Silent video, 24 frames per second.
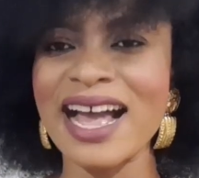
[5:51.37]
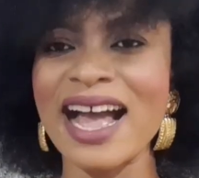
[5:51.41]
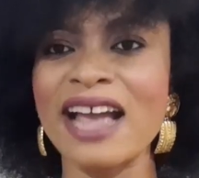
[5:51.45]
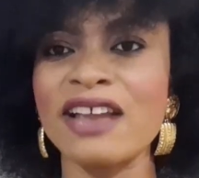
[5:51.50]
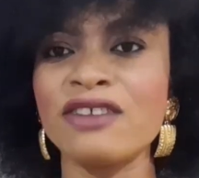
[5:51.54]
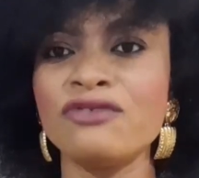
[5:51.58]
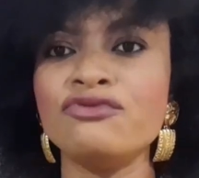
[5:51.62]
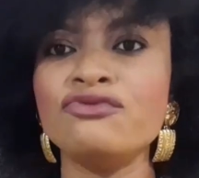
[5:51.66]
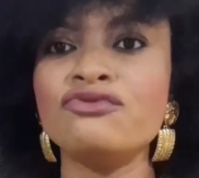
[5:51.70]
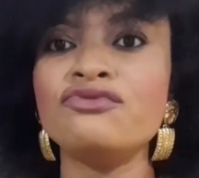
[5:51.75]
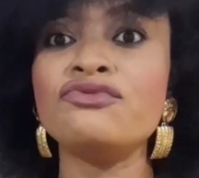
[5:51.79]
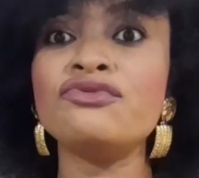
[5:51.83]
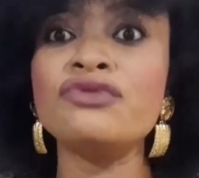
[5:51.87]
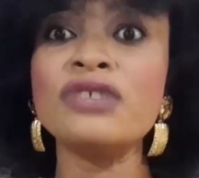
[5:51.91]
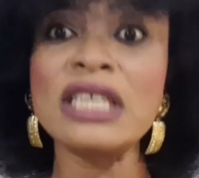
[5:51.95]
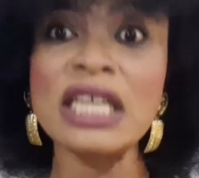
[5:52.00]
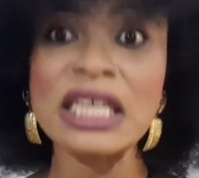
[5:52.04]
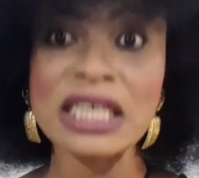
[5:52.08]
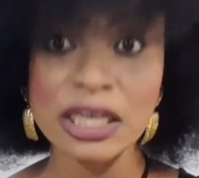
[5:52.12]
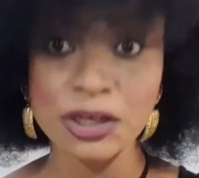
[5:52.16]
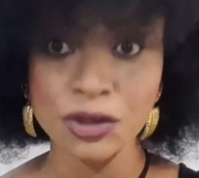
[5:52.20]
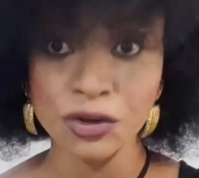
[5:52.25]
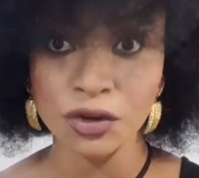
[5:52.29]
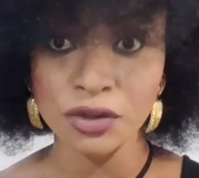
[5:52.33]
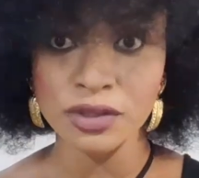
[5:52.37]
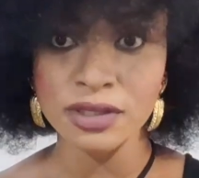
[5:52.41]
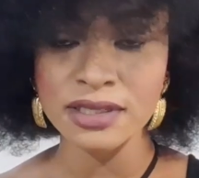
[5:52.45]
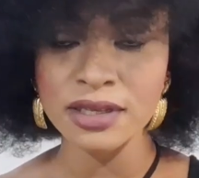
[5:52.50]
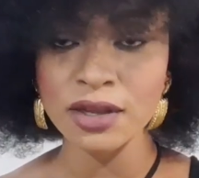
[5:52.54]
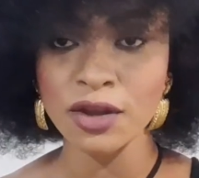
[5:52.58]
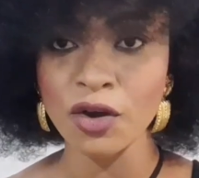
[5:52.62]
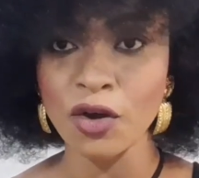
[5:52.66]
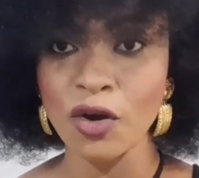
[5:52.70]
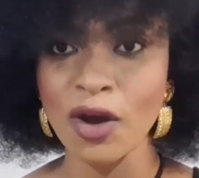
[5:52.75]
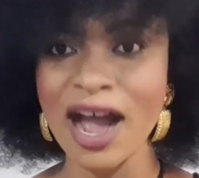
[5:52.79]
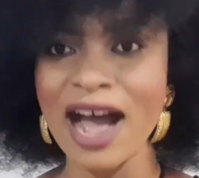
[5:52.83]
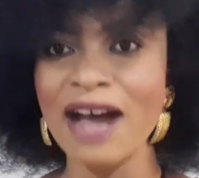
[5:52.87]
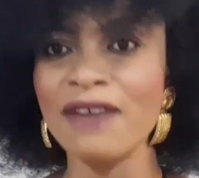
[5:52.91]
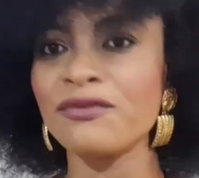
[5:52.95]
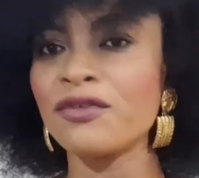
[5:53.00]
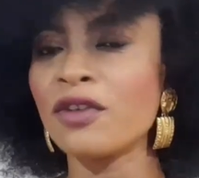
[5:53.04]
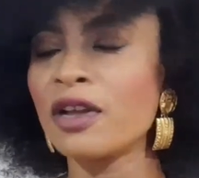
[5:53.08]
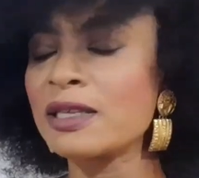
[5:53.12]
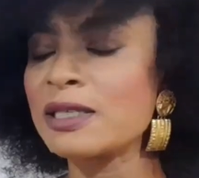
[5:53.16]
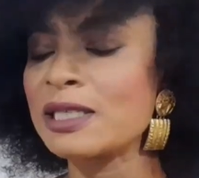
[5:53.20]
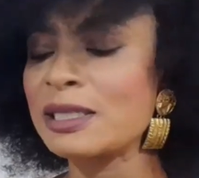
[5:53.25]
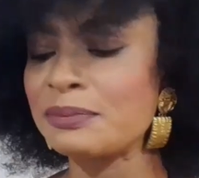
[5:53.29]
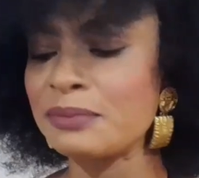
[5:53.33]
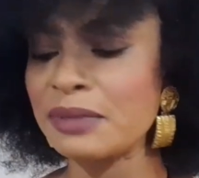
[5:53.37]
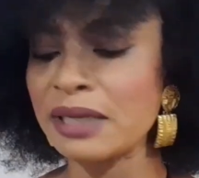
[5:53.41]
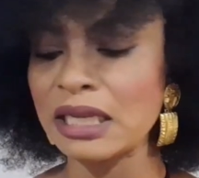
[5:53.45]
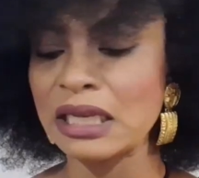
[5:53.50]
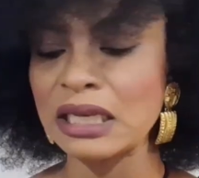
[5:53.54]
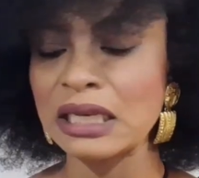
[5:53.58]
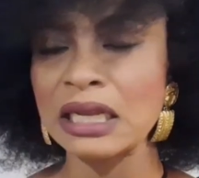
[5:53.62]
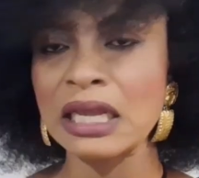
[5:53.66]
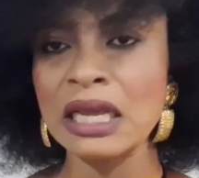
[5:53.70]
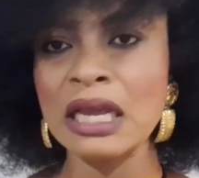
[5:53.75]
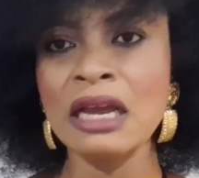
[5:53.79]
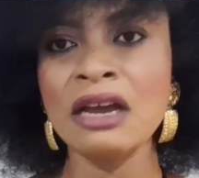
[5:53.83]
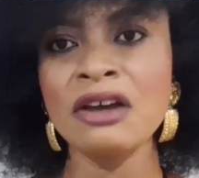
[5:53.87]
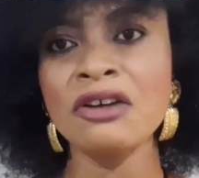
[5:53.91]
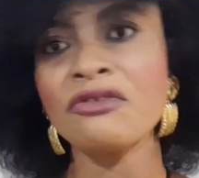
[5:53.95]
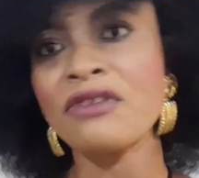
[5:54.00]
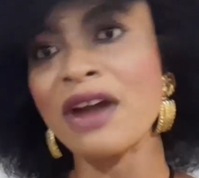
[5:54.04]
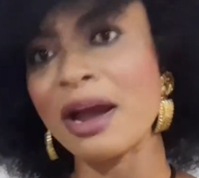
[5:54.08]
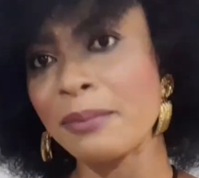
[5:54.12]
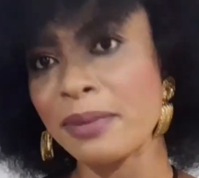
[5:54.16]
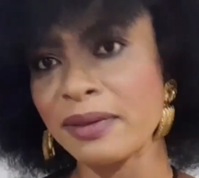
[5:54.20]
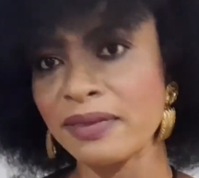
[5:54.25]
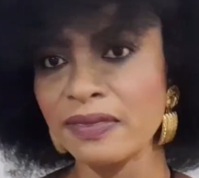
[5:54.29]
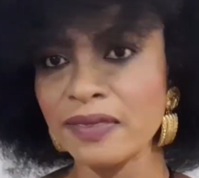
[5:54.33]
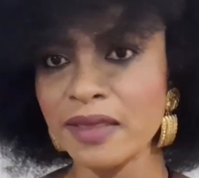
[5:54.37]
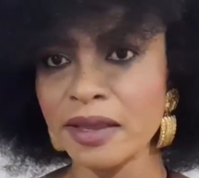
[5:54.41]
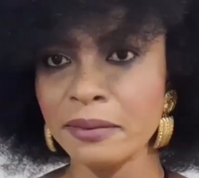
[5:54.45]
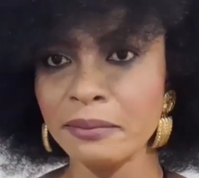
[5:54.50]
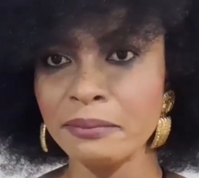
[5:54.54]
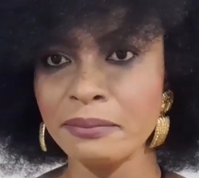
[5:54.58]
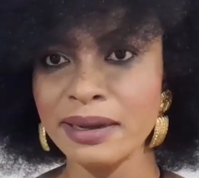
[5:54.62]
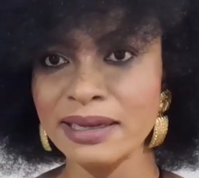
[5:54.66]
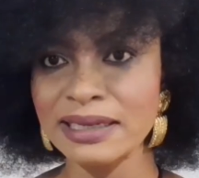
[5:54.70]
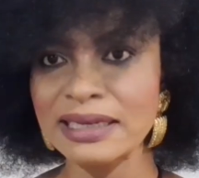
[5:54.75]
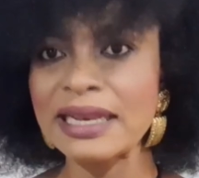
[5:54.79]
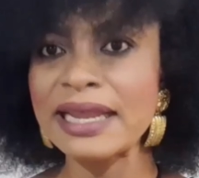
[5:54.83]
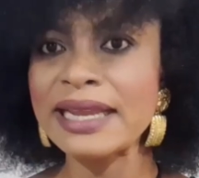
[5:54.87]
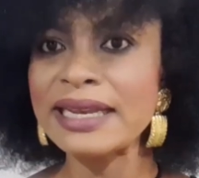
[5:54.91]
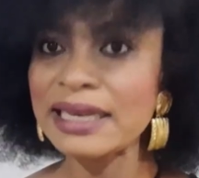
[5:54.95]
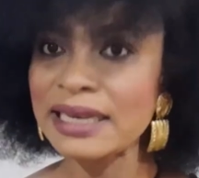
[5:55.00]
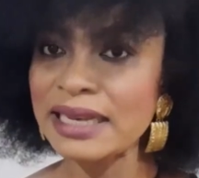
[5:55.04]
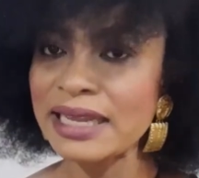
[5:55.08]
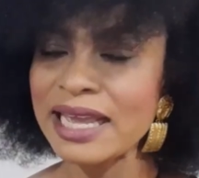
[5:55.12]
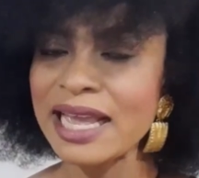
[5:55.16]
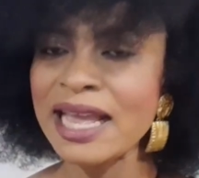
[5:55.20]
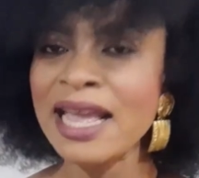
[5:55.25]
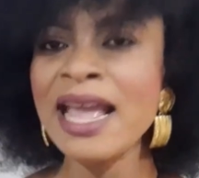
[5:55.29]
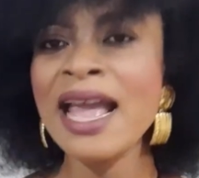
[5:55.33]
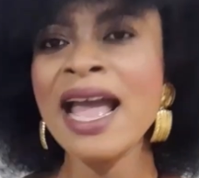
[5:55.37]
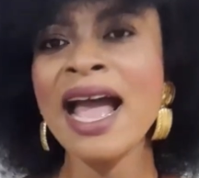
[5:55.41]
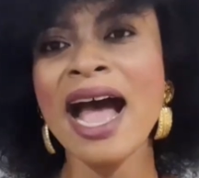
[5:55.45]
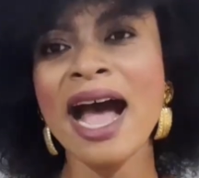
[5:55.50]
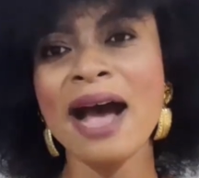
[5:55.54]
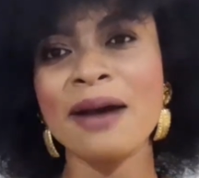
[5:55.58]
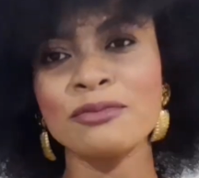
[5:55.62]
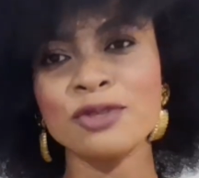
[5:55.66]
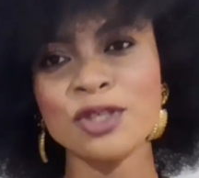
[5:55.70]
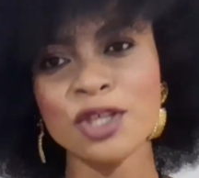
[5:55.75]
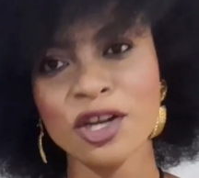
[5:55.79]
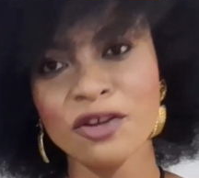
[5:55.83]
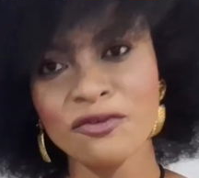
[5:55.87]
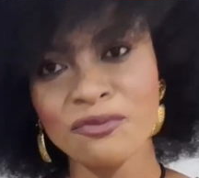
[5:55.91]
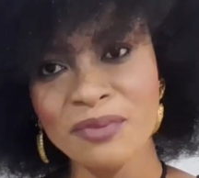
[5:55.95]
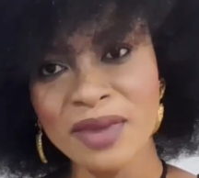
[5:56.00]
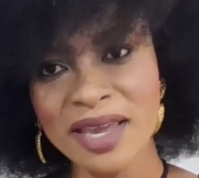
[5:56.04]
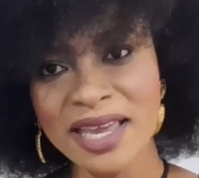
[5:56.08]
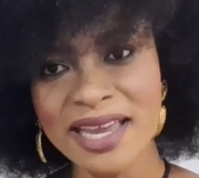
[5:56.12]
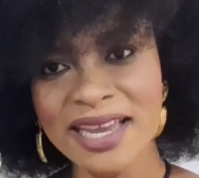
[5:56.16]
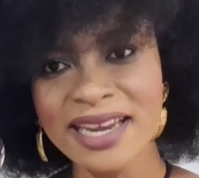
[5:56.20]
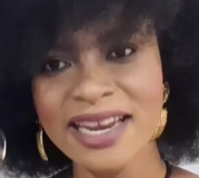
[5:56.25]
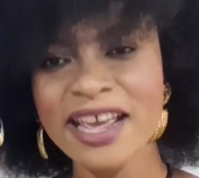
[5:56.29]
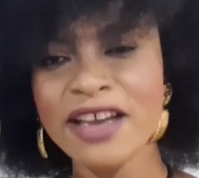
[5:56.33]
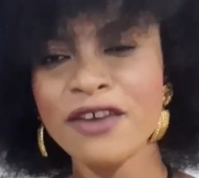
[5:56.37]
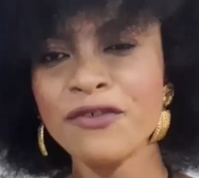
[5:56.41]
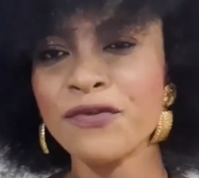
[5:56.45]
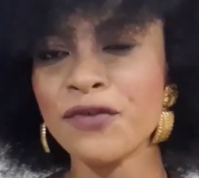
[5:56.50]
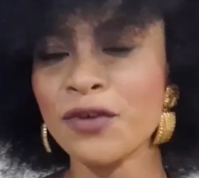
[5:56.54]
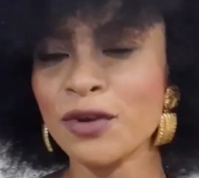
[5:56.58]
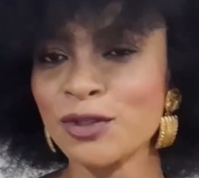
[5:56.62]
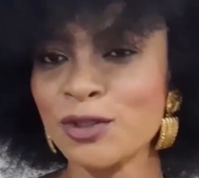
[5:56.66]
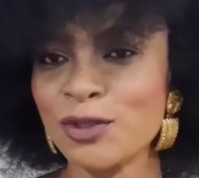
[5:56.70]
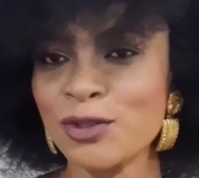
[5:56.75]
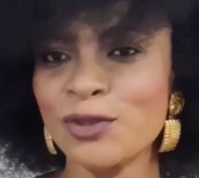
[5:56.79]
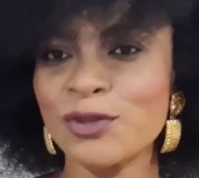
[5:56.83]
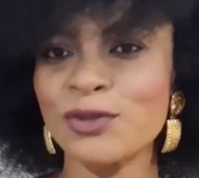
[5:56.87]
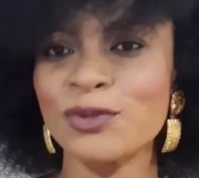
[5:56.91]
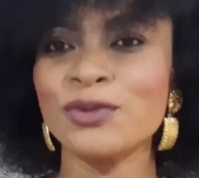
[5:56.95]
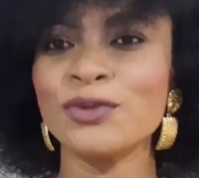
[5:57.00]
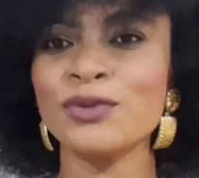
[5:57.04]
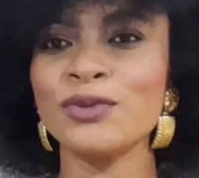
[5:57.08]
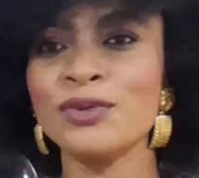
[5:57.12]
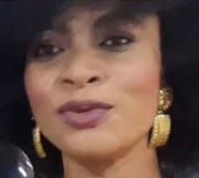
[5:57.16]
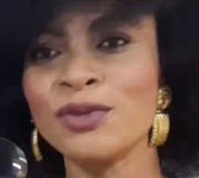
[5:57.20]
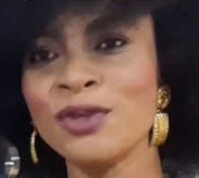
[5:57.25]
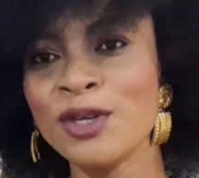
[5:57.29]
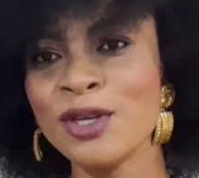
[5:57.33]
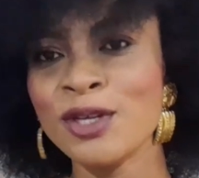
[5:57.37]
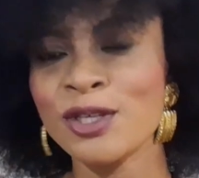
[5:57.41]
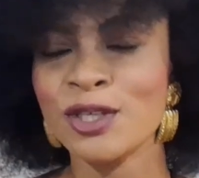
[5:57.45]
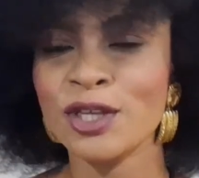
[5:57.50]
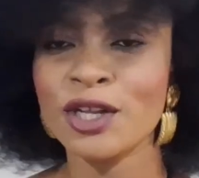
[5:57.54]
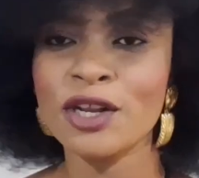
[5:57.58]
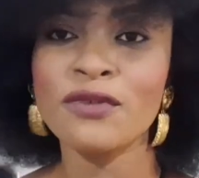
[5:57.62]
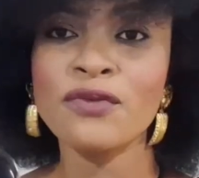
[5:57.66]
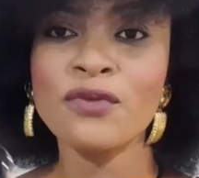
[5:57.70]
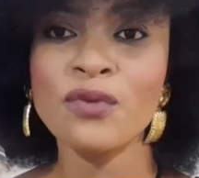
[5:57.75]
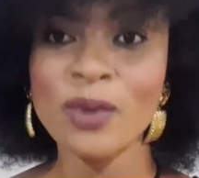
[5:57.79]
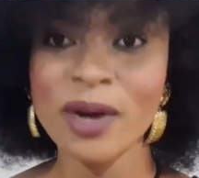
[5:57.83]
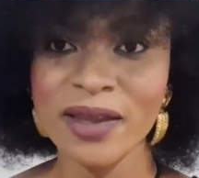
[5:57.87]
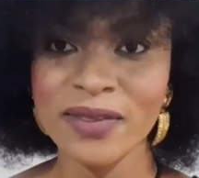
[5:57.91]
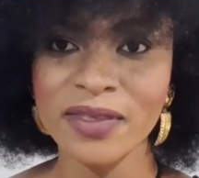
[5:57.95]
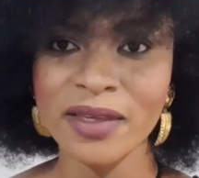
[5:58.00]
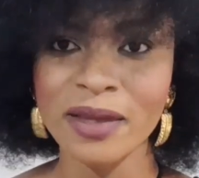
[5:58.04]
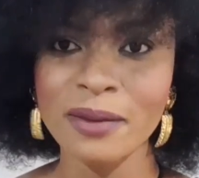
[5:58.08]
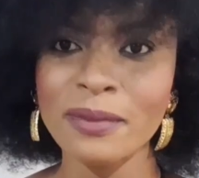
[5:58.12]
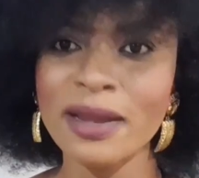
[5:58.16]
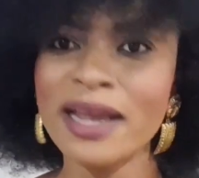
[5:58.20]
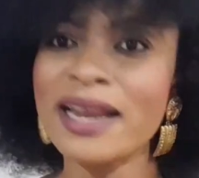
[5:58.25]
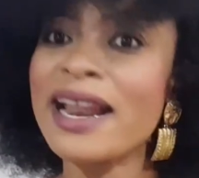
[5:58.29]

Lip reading: I really did not or have not been grabbing them, but lately I'm sort of making efforts to sort of wear them,